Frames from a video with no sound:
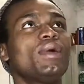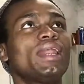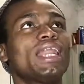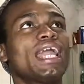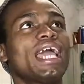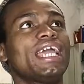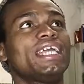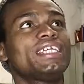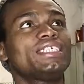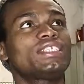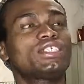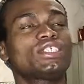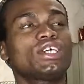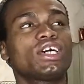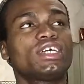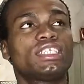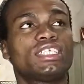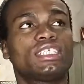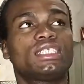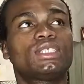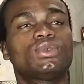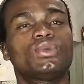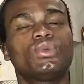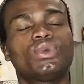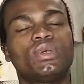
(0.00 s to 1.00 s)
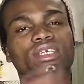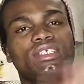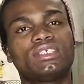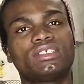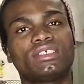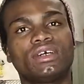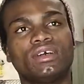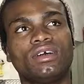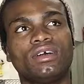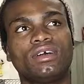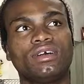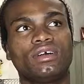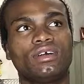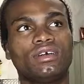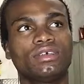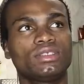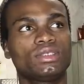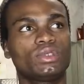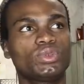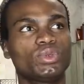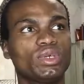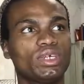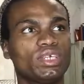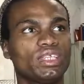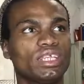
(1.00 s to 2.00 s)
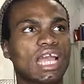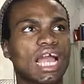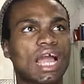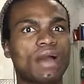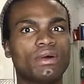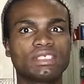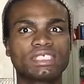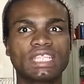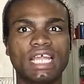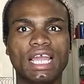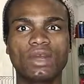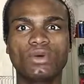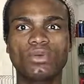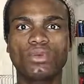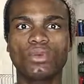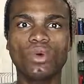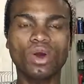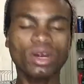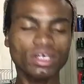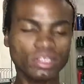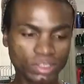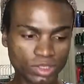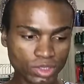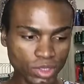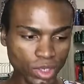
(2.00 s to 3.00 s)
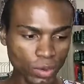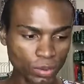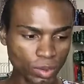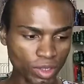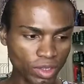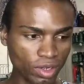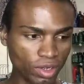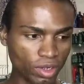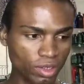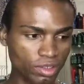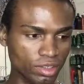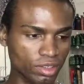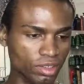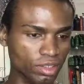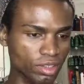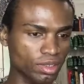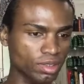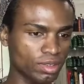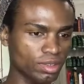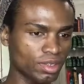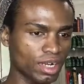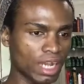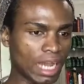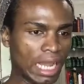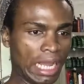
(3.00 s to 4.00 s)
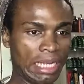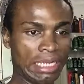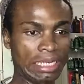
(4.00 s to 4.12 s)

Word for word: when I saw the tweets on Twitter, I was like, what's going on, you know?